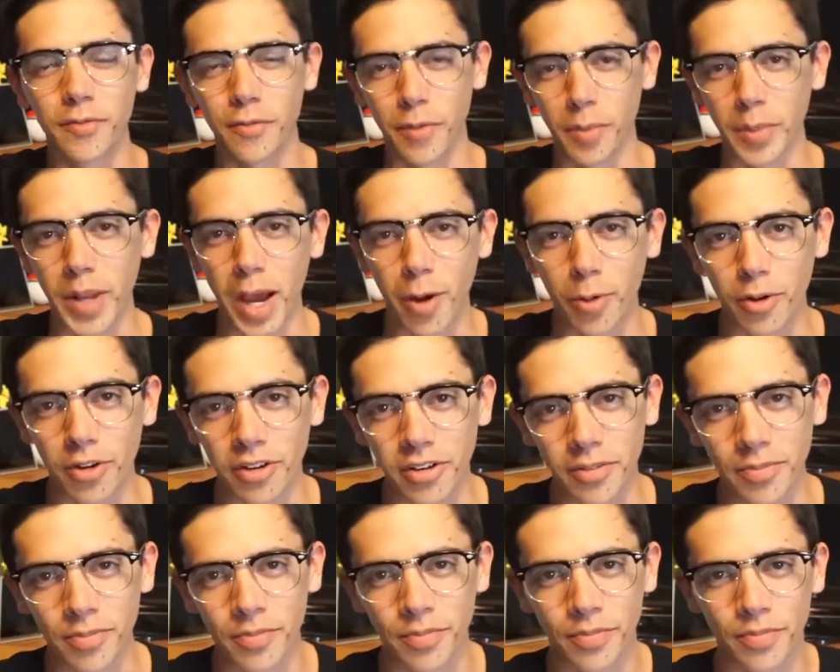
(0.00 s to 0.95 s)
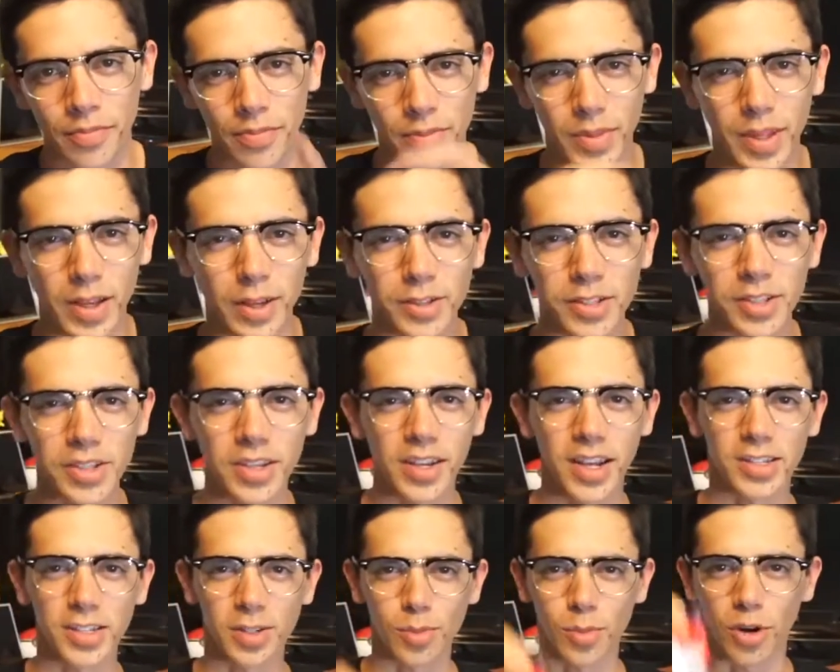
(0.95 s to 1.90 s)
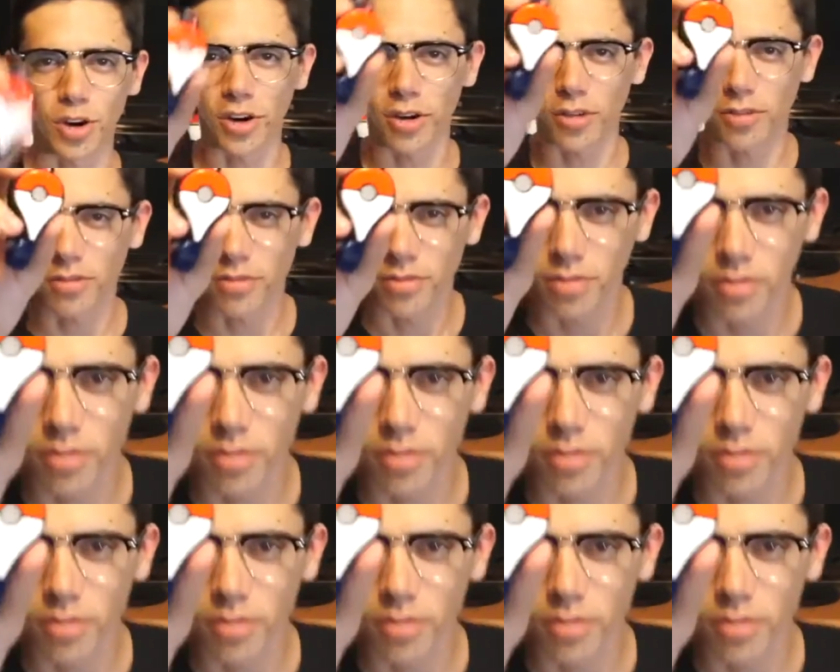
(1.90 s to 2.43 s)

from now on. I'll see you guys tomorrow.